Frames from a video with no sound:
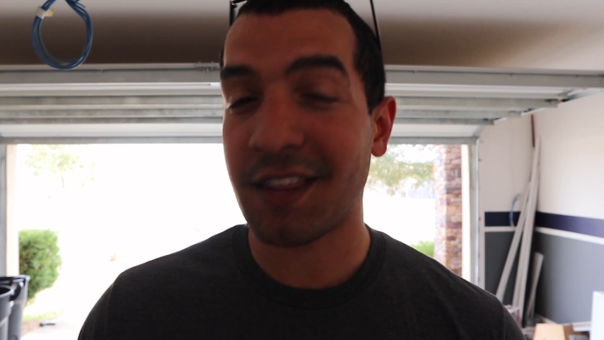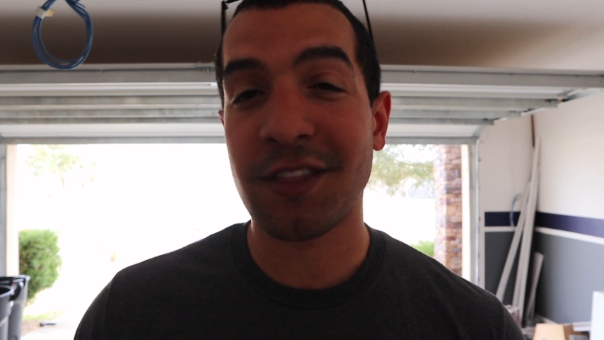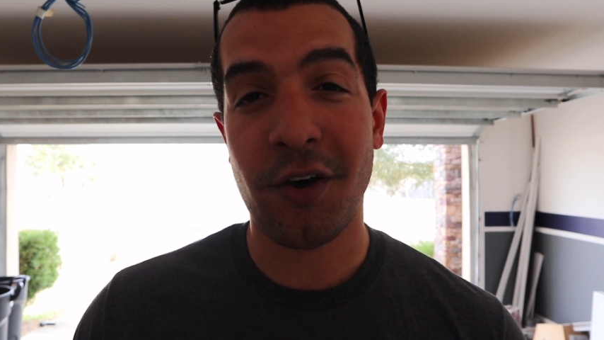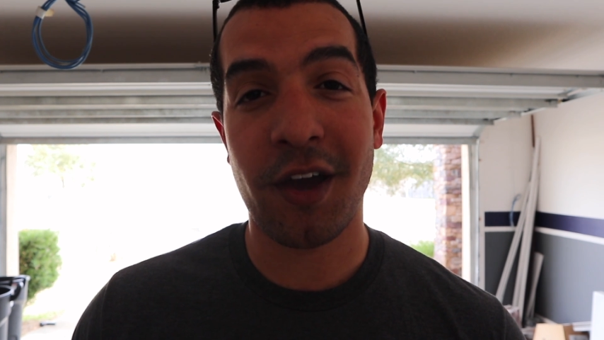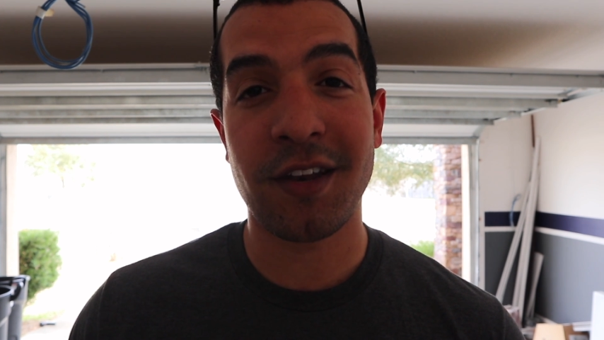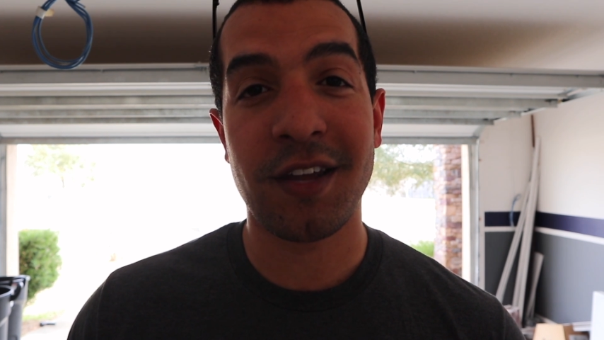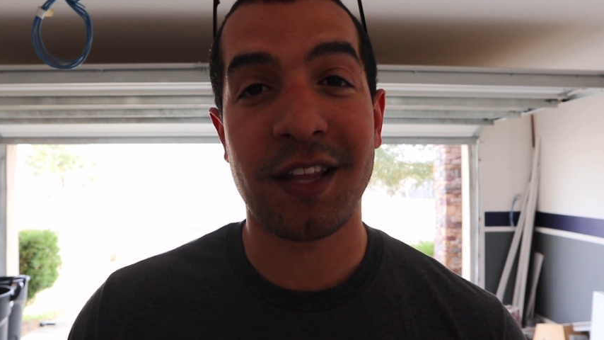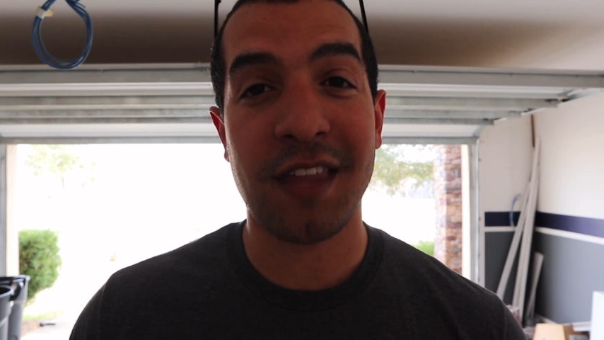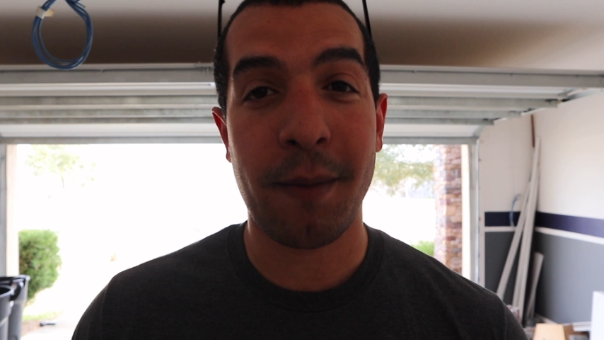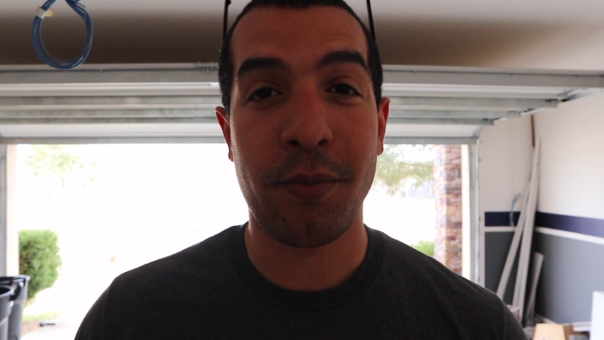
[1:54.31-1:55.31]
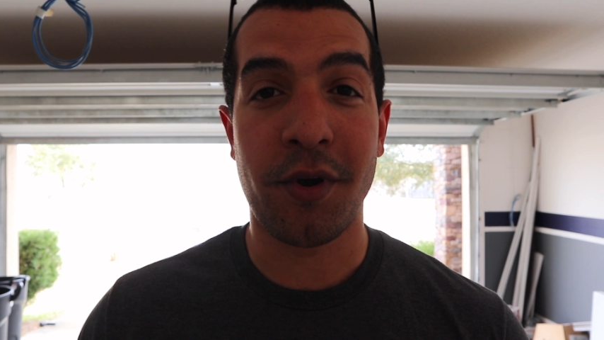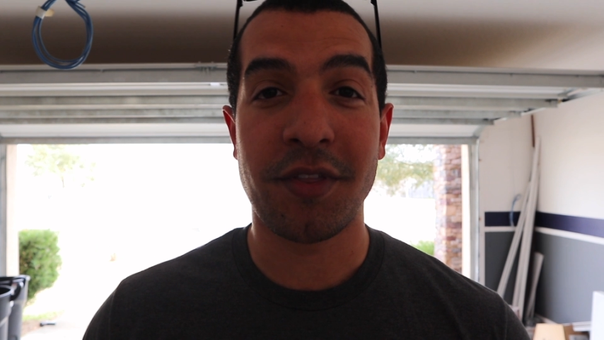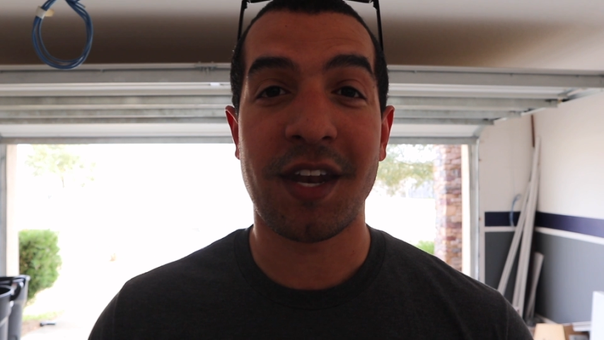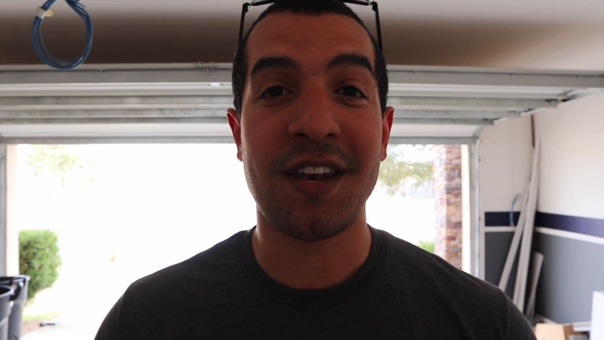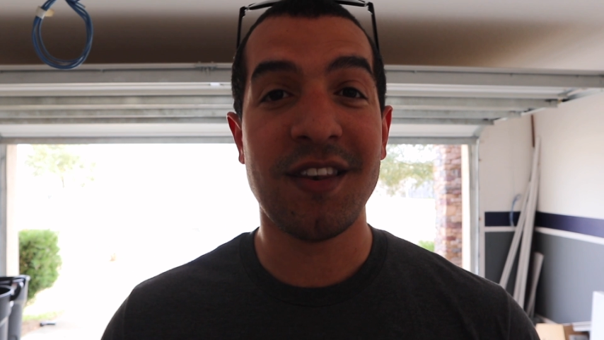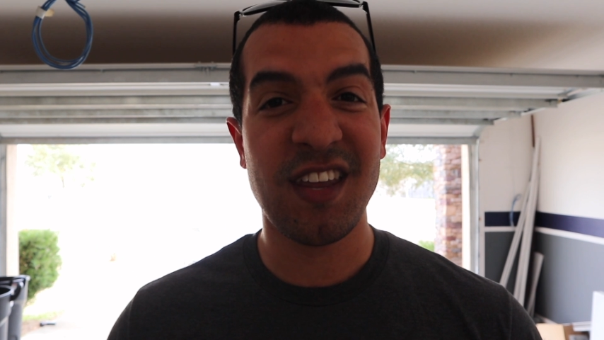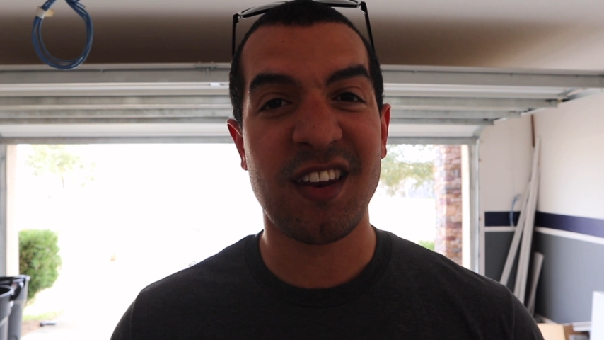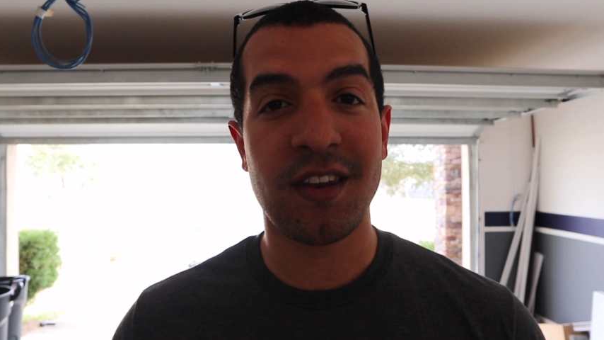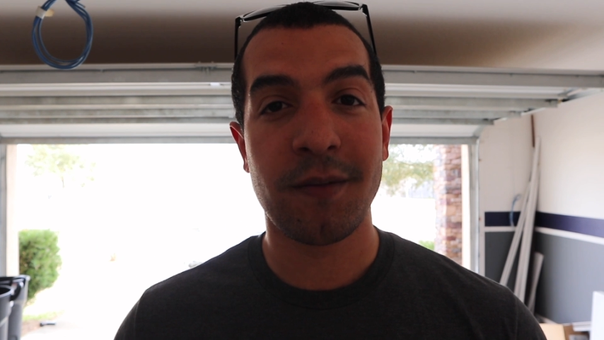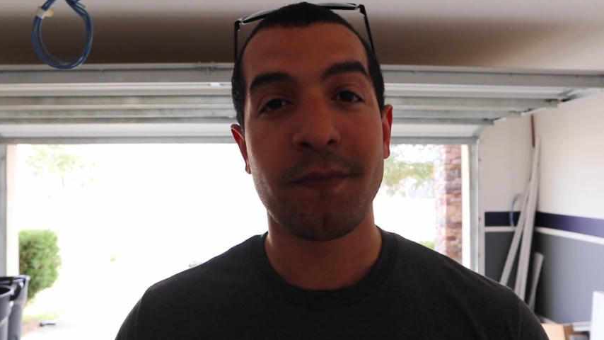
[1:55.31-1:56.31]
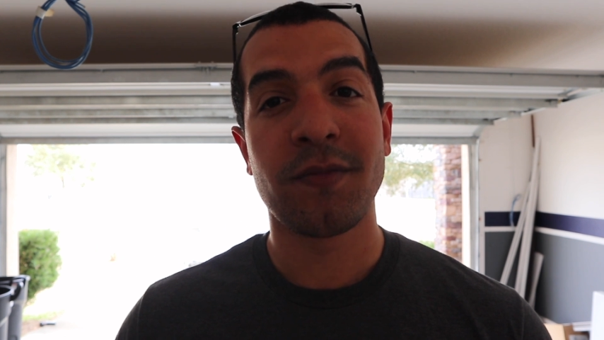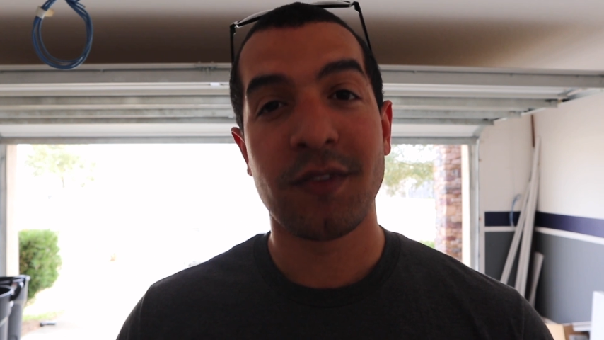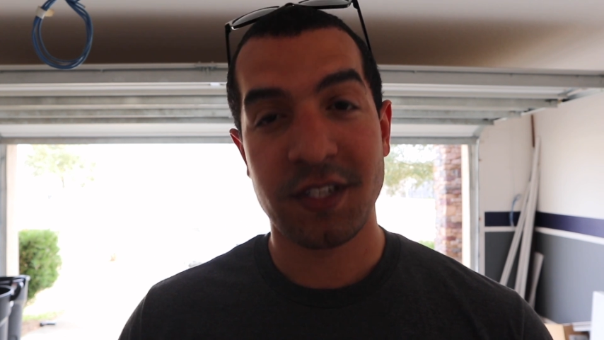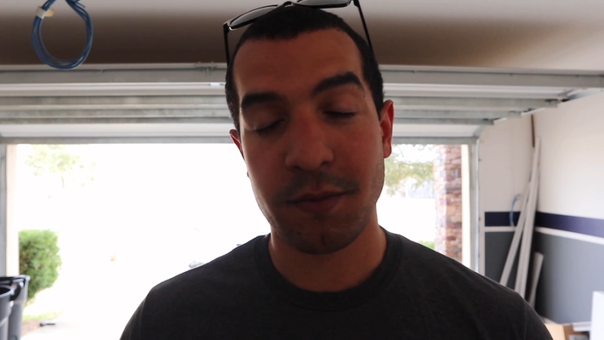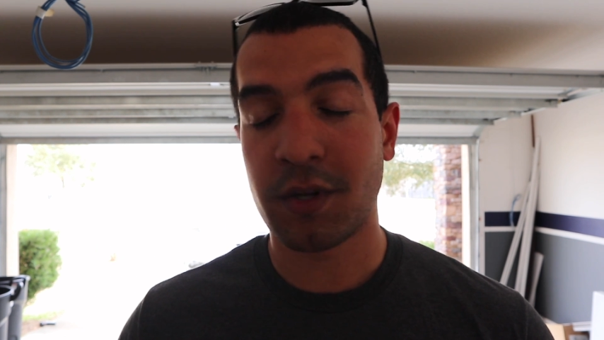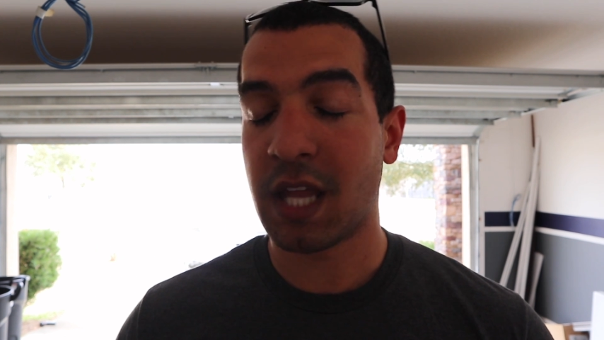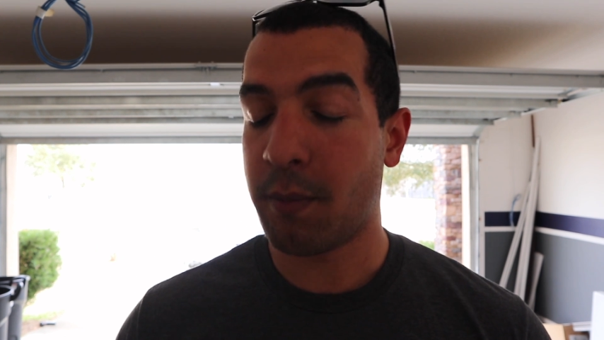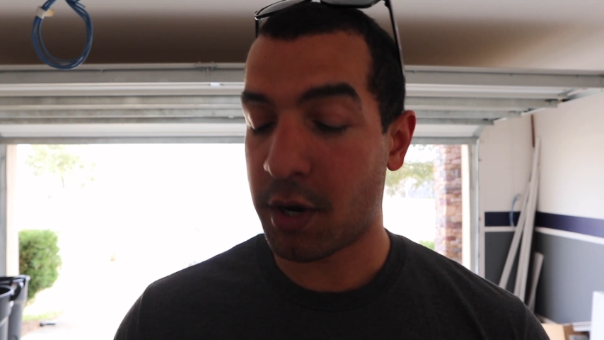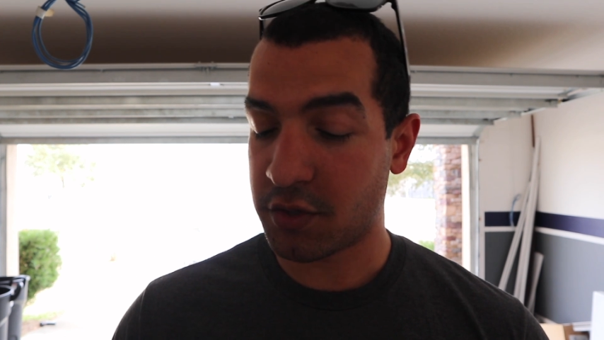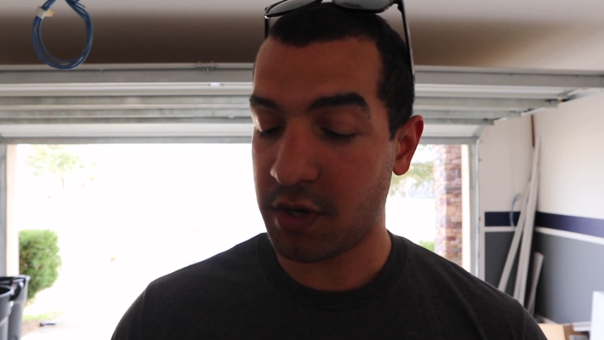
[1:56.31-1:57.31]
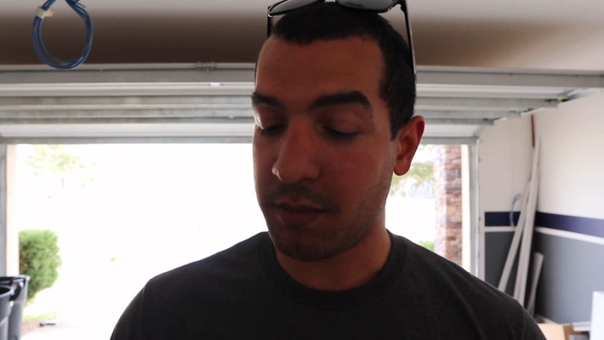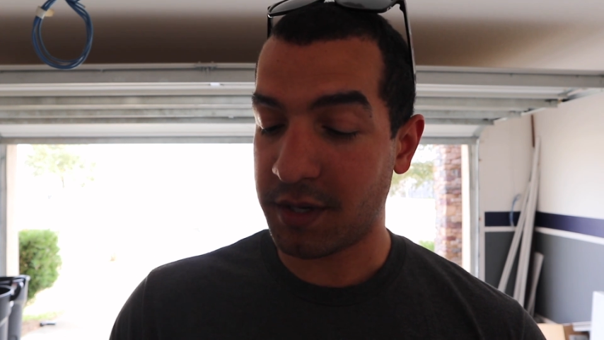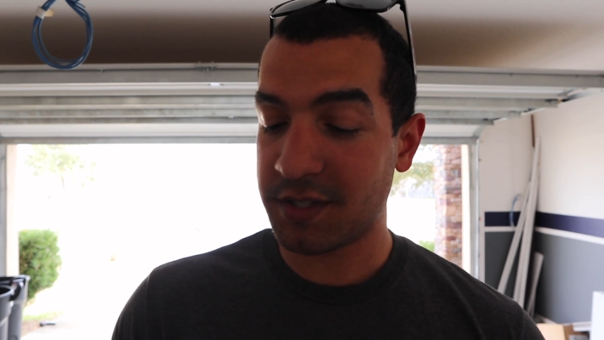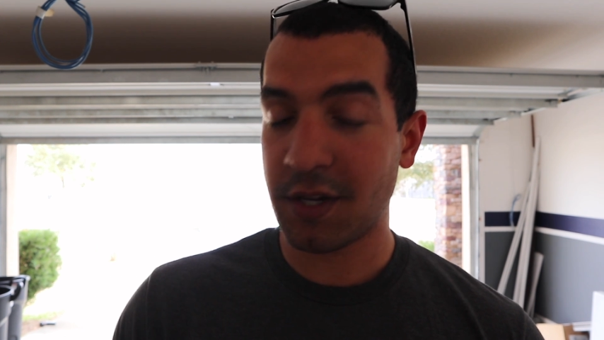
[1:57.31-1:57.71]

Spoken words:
thought at that point that it needed some clay bar treatment.